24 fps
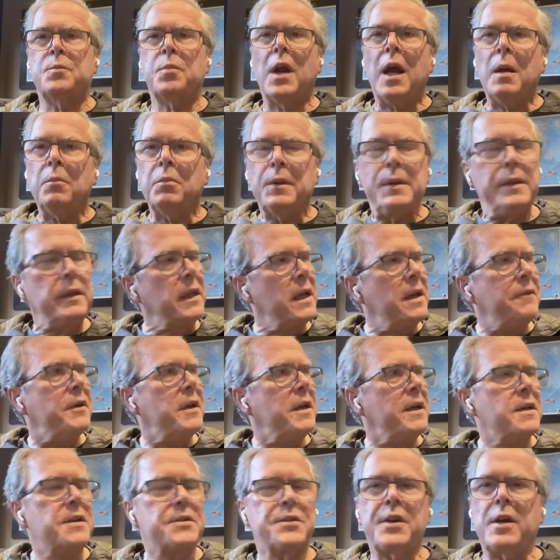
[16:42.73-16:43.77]
they're probably
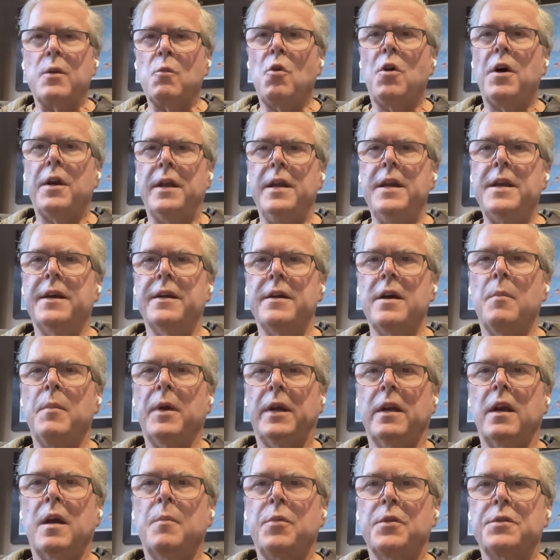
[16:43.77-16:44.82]
leaving because they want economic